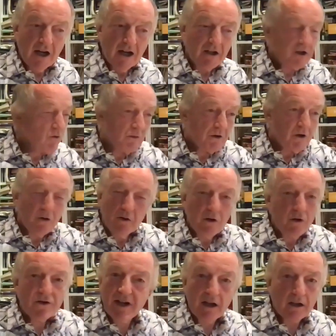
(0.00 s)
you
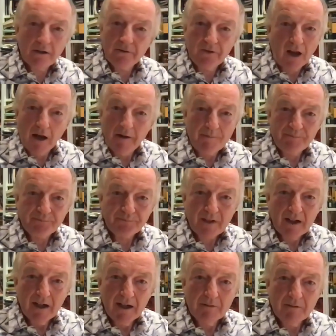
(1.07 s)
lose the Elderflower.
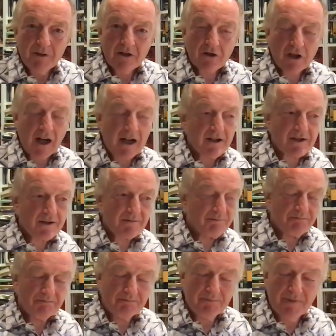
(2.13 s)
In which case,
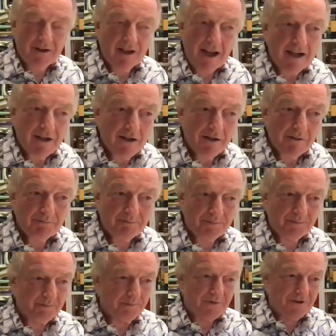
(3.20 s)
then
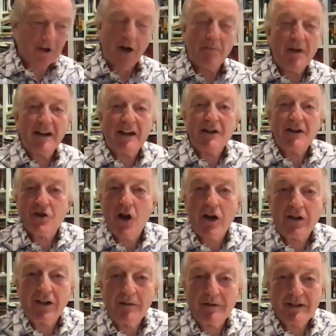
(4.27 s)
start making
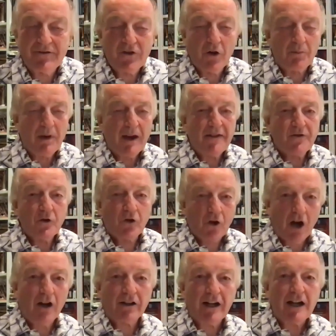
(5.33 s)
Chardonnay. If you
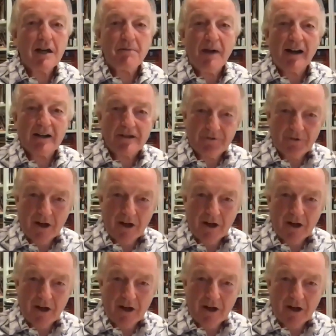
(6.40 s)
can't get your Bacchus